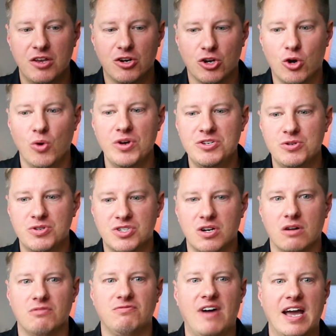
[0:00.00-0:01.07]
you're going to
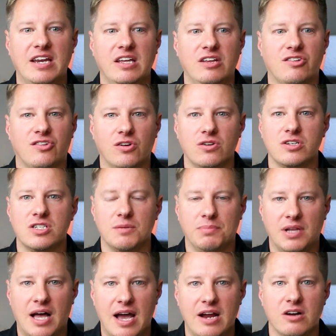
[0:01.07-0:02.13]
start finding certain
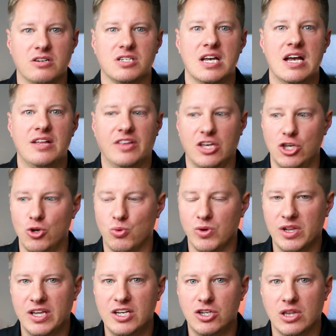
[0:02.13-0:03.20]
suppliers that you
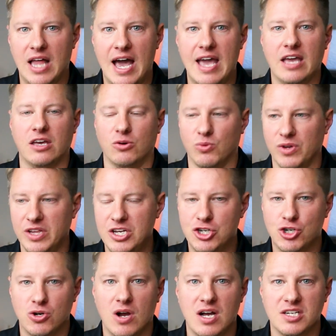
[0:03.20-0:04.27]
really like and really
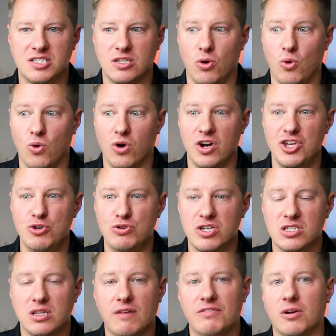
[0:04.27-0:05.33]
trust, or you
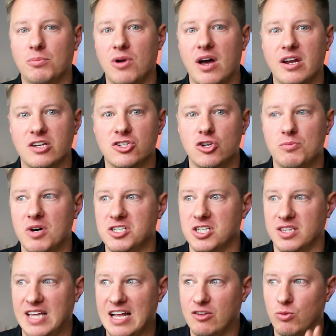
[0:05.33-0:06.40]
just love their product so much
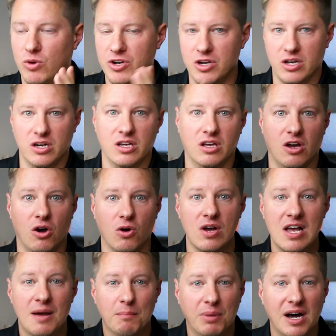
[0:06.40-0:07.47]
that that's where you're going to go.
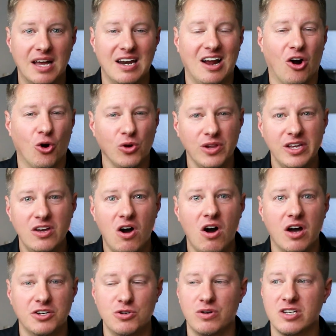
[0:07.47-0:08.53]
But early
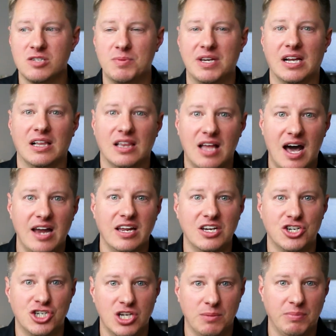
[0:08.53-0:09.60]
on, you can spend a lot
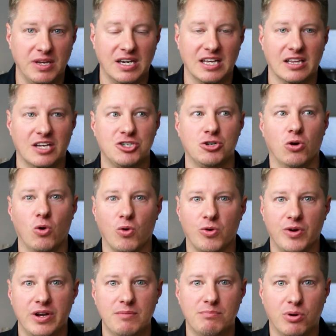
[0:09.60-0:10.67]
in shipping unless you're
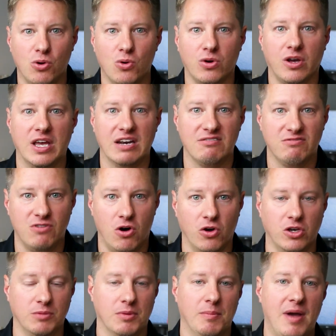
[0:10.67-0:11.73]
ordering bulk and
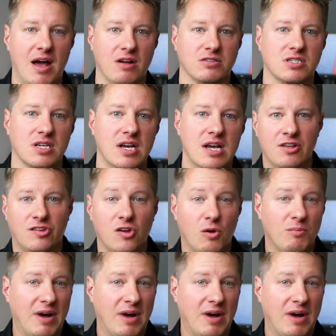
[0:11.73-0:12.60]
volume amounts. So